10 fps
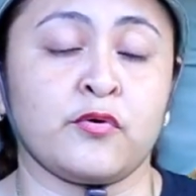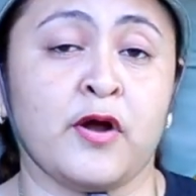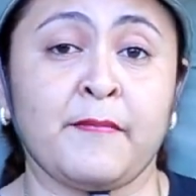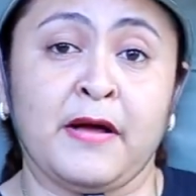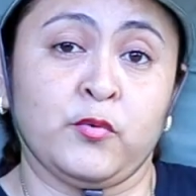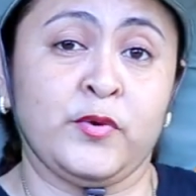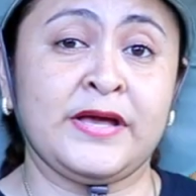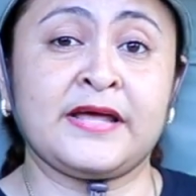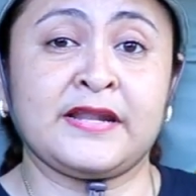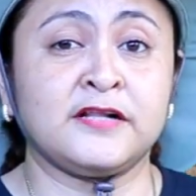crop, and we
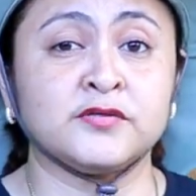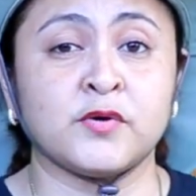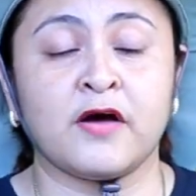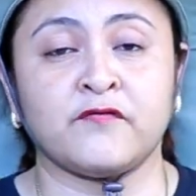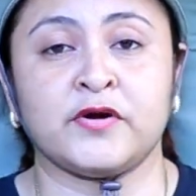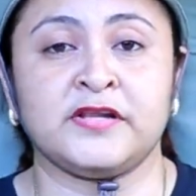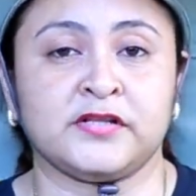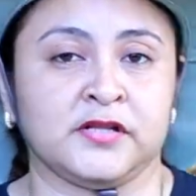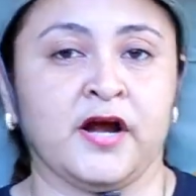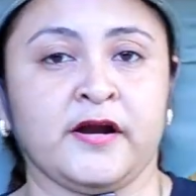can also have our
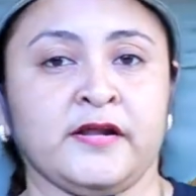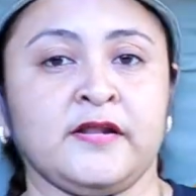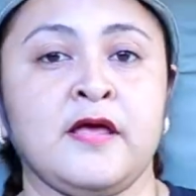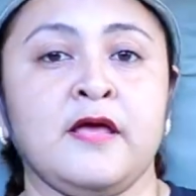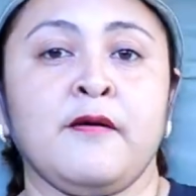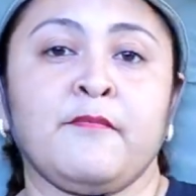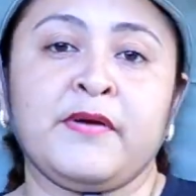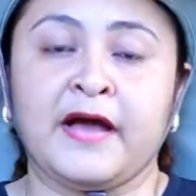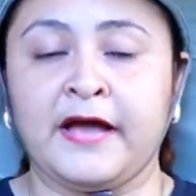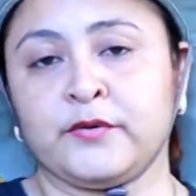little garden
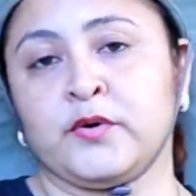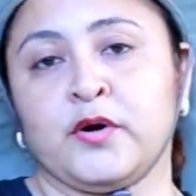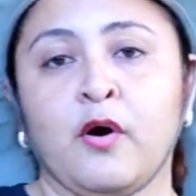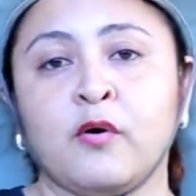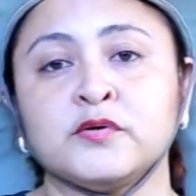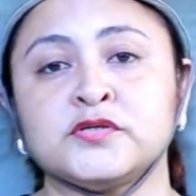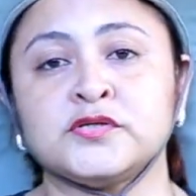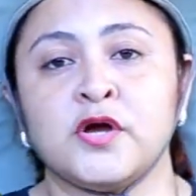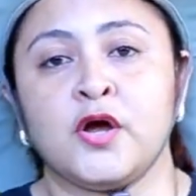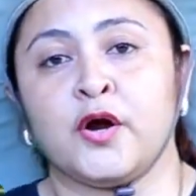behind our
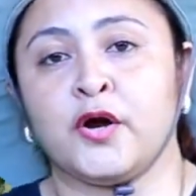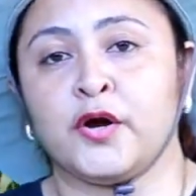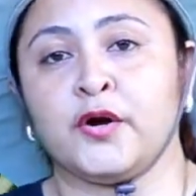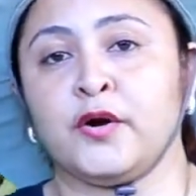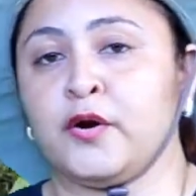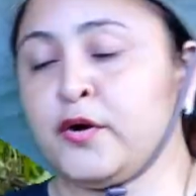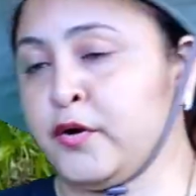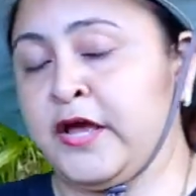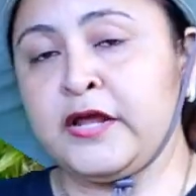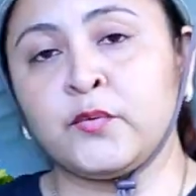house
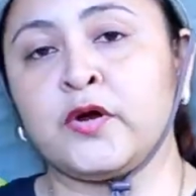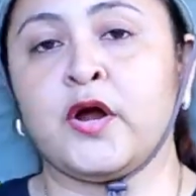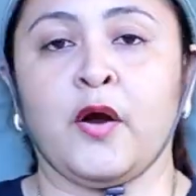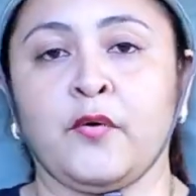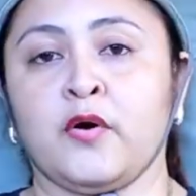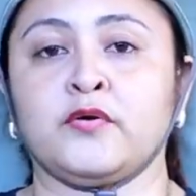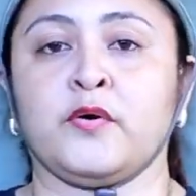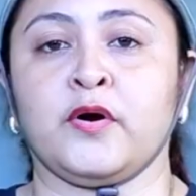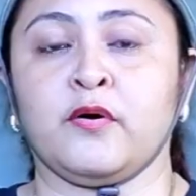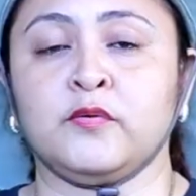or anywhere around
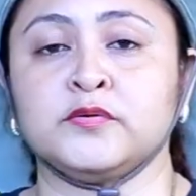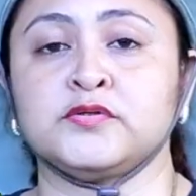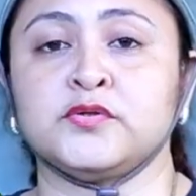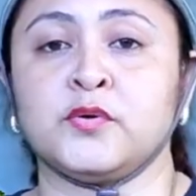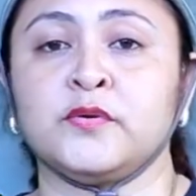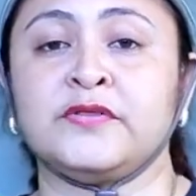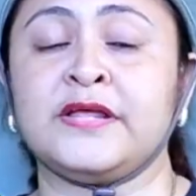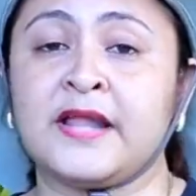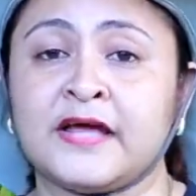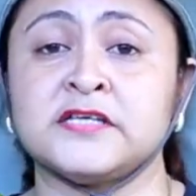our house. So
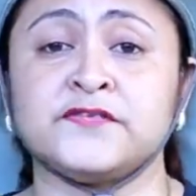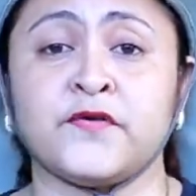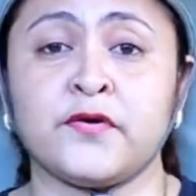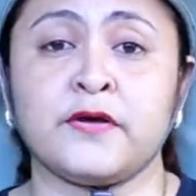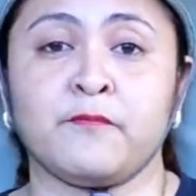the land is very